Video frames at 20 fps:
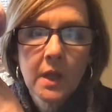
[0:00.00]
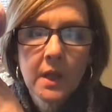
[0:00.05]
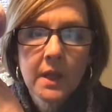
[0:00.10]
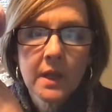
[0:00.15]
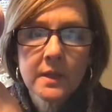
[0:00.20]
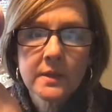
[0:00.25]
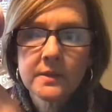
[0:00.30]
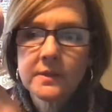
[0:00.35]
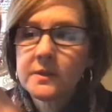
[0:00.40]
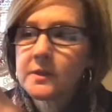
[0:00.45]

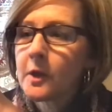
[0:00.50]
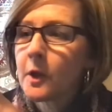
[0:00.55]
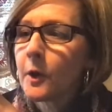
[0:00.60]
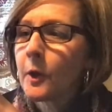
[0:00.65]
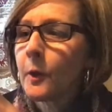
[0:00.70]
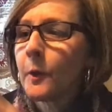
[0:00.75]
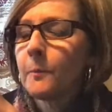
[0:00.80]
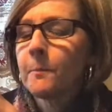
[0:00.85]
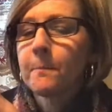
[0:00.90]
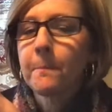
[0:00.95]
And
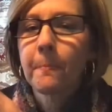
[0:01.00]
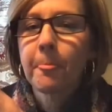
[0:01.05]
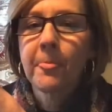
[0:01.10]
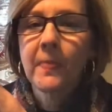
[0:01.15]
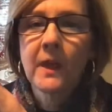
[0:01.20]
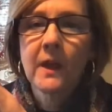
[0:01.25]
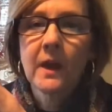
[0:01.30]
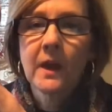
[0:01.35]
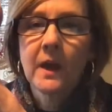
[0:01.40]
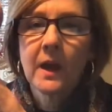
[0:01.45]
so
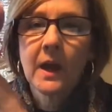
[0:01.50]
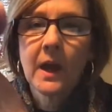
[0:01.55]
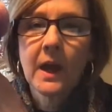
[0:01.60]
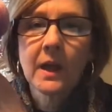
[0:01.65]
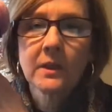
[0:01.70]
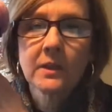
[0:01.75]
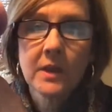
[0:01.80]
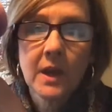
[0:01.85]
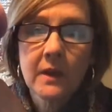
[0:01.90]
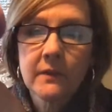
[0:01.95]
I
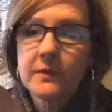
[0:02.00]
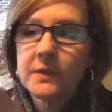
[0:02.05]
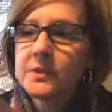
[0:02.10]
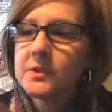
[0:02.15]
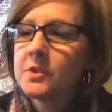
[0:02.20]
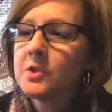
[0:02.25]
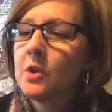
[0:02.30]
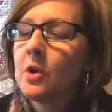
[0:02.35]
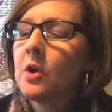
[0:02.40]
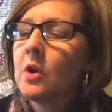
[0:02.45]
love
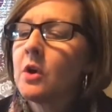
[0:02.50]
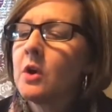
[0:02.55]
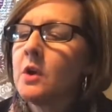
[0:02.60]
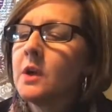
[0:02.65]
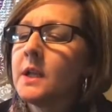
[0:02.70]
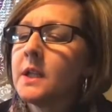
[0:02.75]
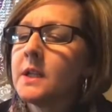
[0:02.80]
this yarn.